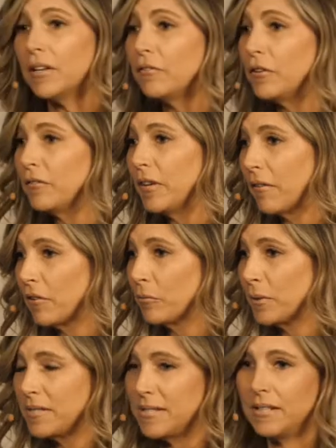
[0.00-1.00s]
if you've never
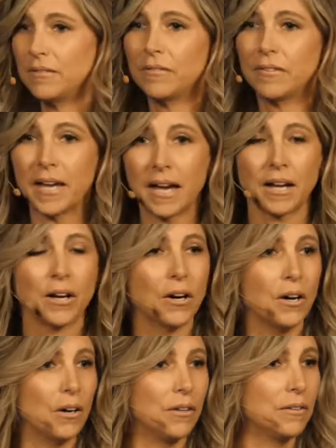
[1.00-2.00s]
received that
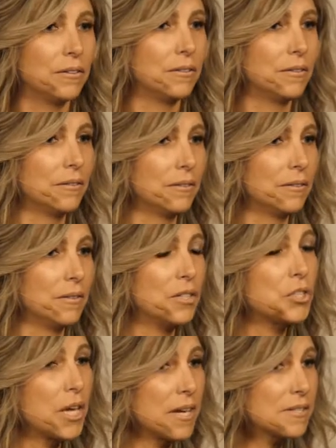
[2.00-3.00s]
call,
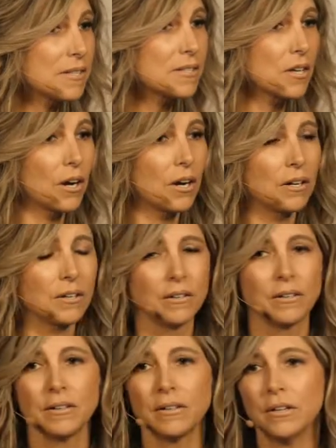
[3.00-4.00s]
chances are
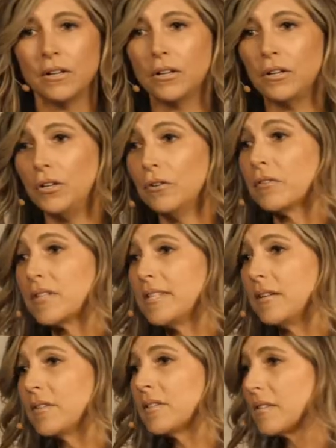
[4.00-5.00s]
you've
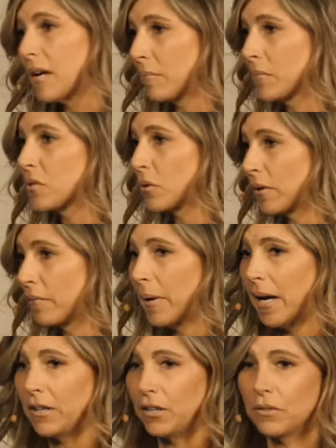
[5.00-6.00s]
received some sort of
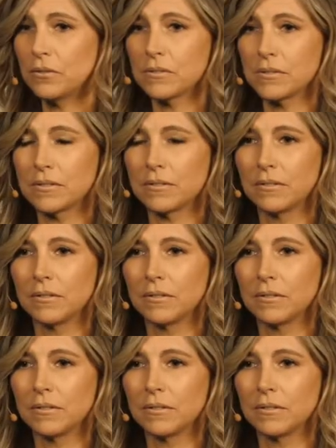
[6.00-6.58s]
bad news.